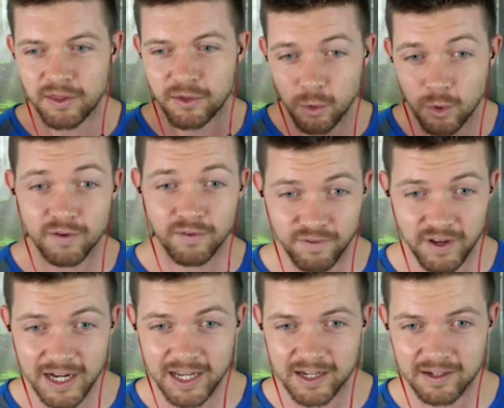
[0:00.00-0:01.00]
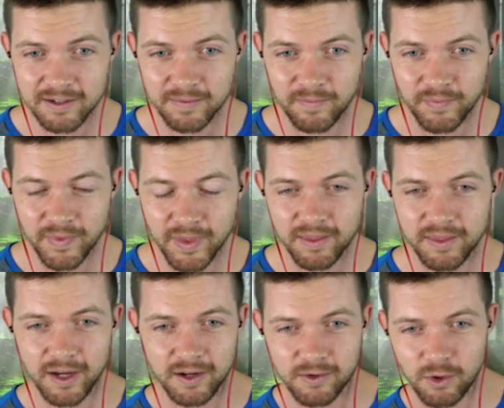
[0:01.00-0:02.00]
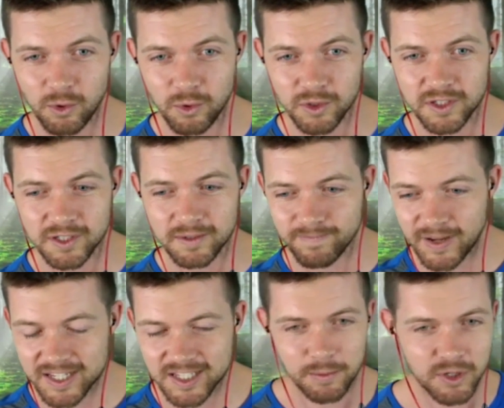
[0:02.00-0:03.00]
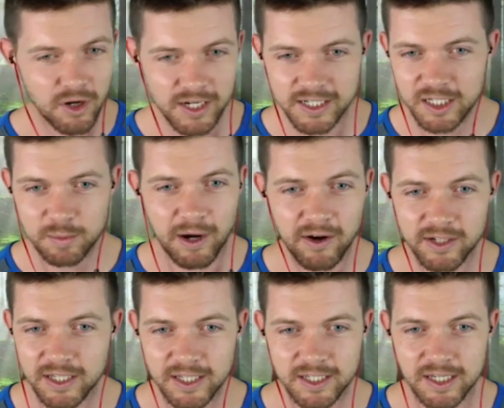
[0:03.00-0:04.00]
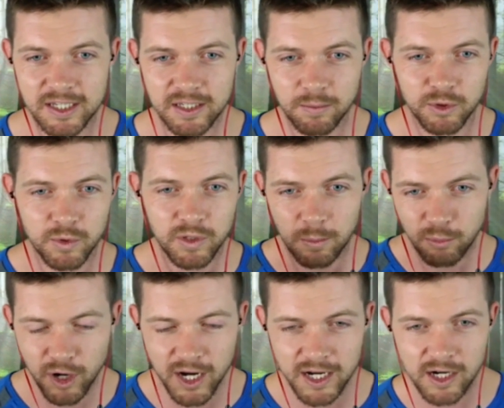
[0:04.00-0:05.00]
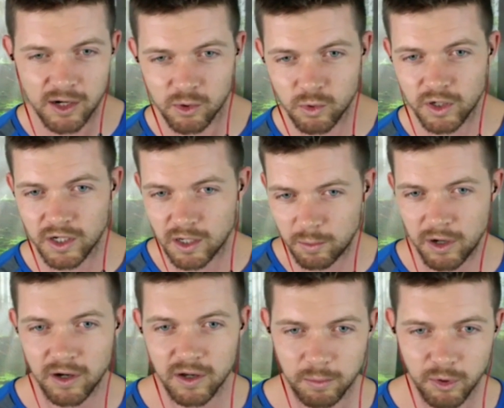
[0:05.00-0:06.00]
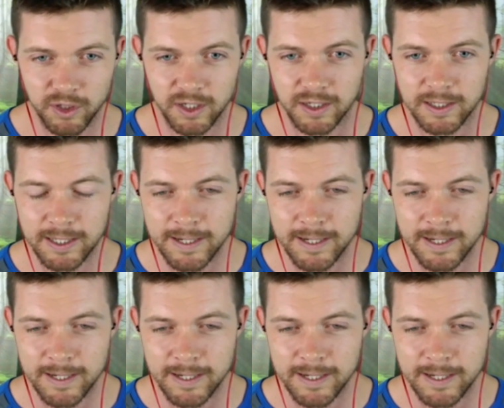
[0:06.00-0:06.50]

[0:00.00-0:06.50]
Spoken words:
thought and feeling that cause some kind of disparity in the system between the brain and an organ and a part of the body.